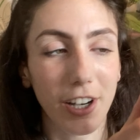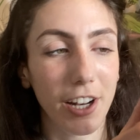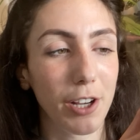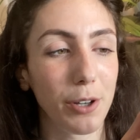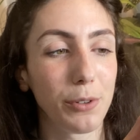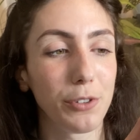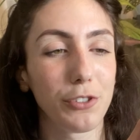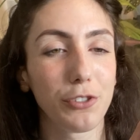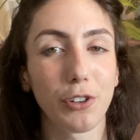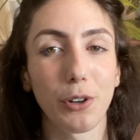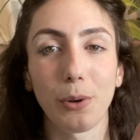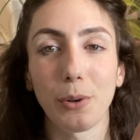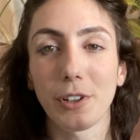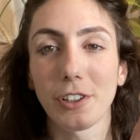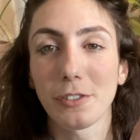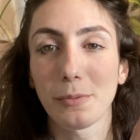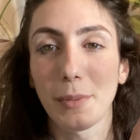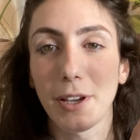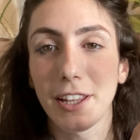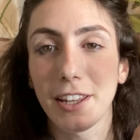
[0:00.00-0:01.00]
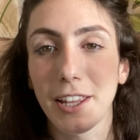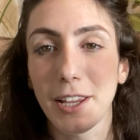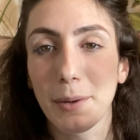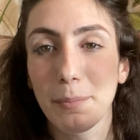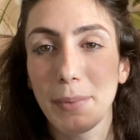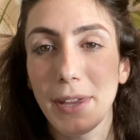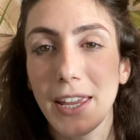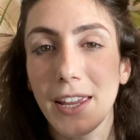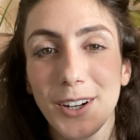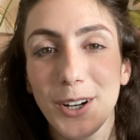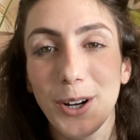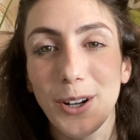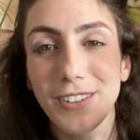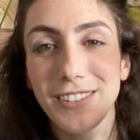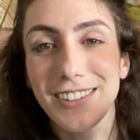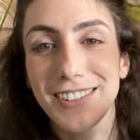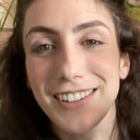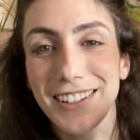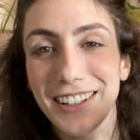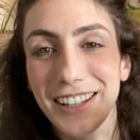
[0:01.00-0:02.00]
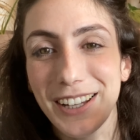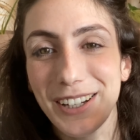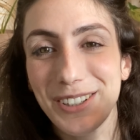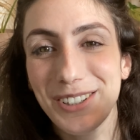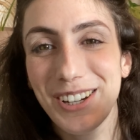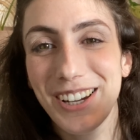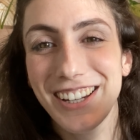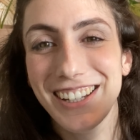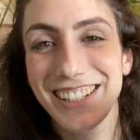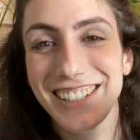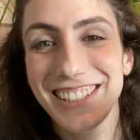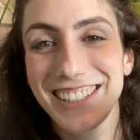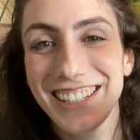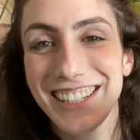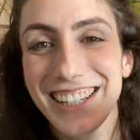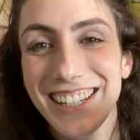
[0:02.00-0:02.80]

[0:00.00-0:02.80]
I always joke it's my like pink constellation